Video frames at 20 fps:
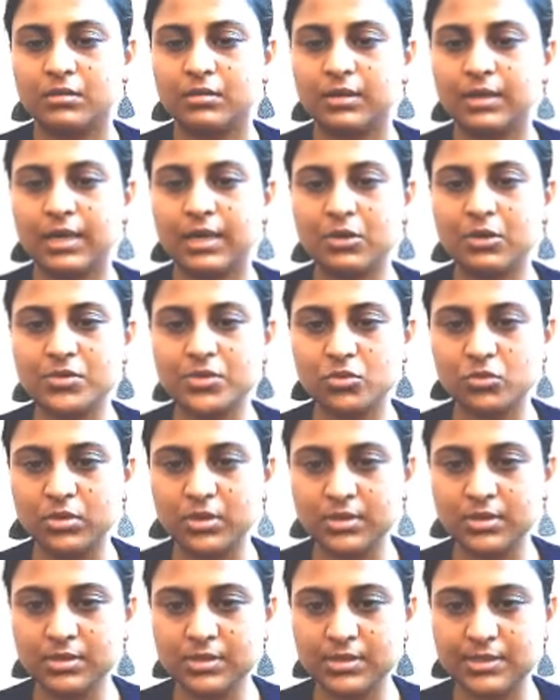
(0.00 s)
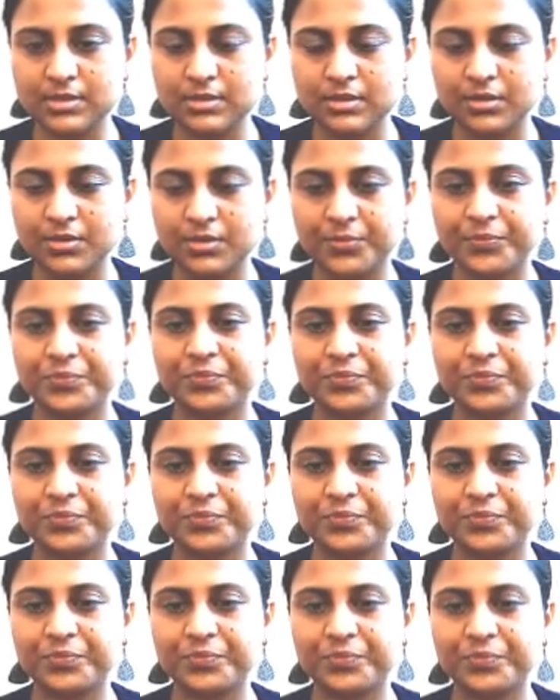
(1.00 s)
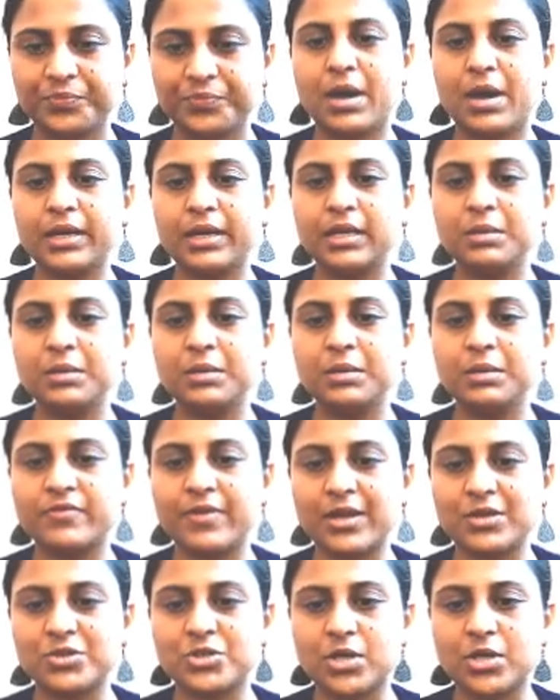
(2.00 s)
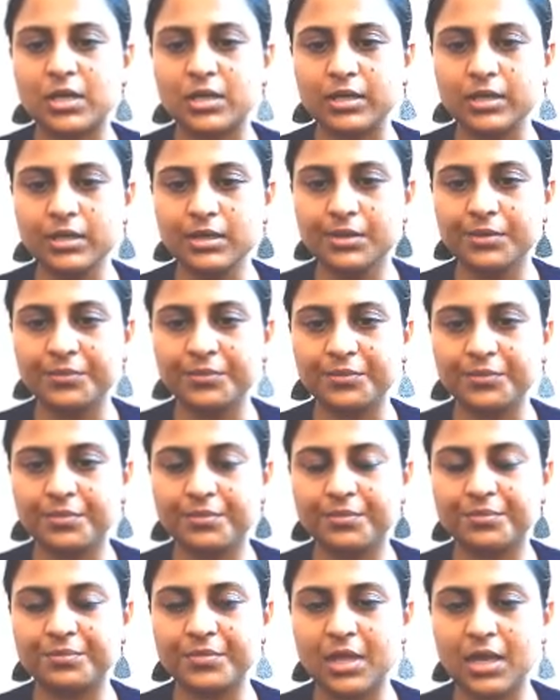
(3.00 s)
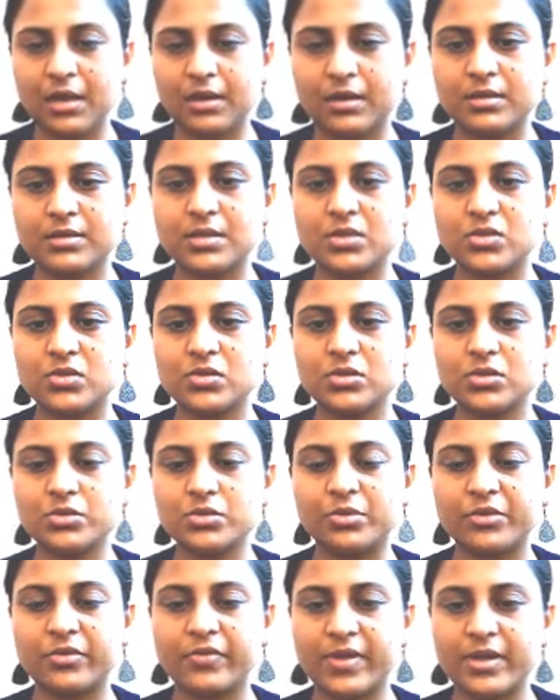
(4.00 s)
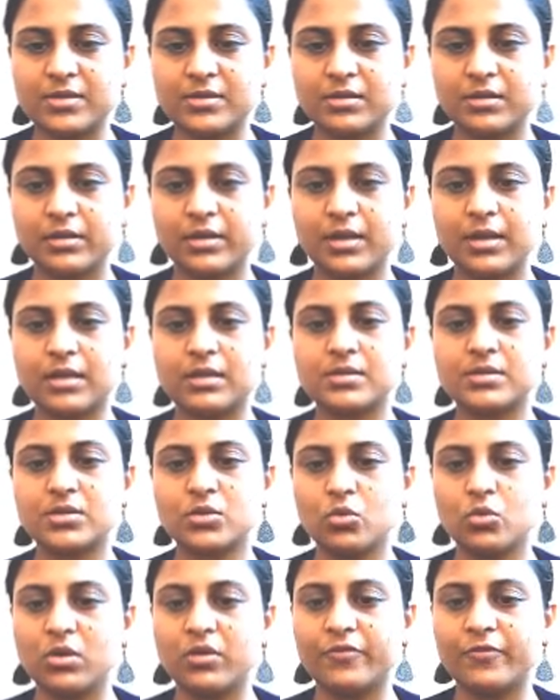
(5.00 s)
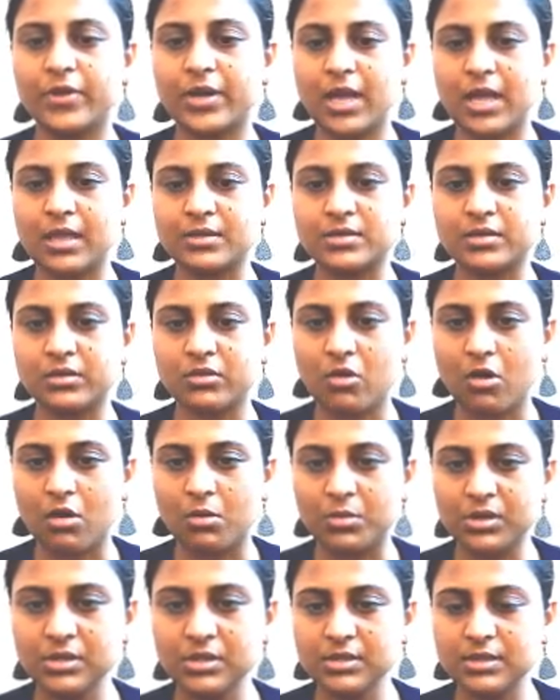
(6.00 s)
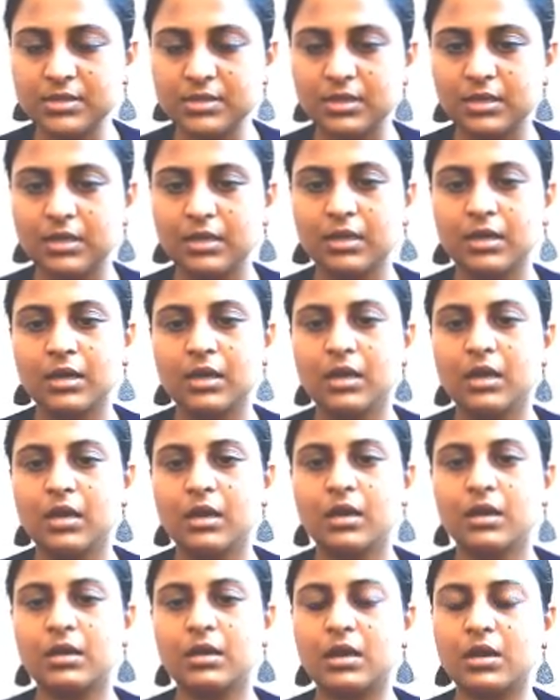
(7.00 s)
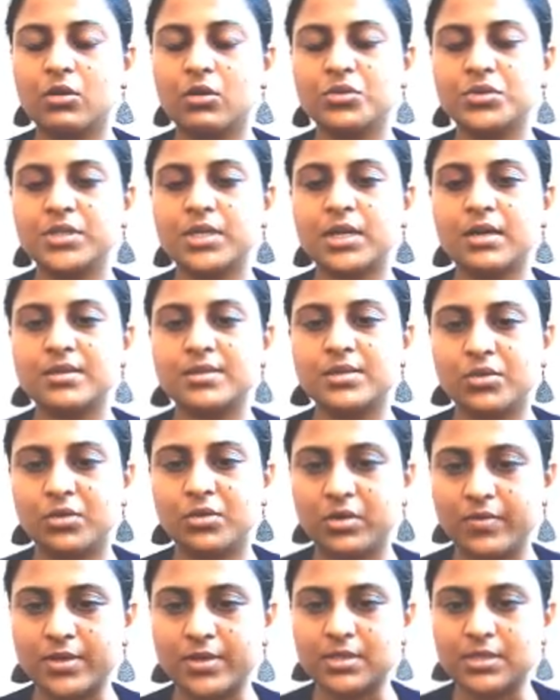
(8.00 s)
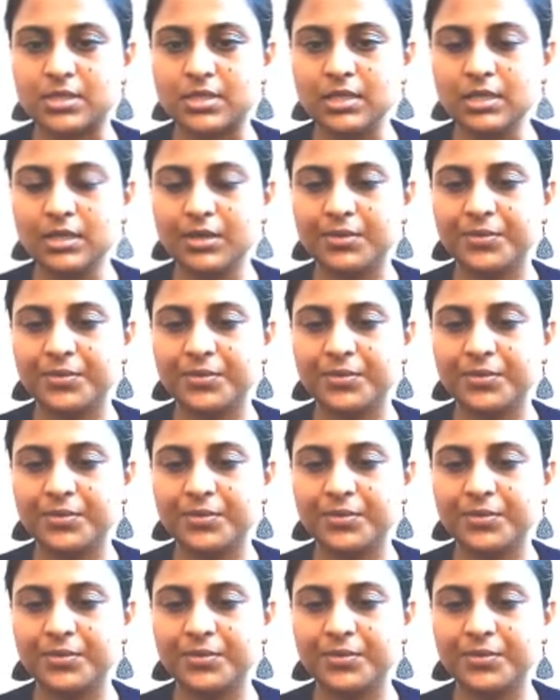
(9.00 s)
Hello students, my name is Vaishali, an assistant professor in School of Finance and Commerce, Galgotias University.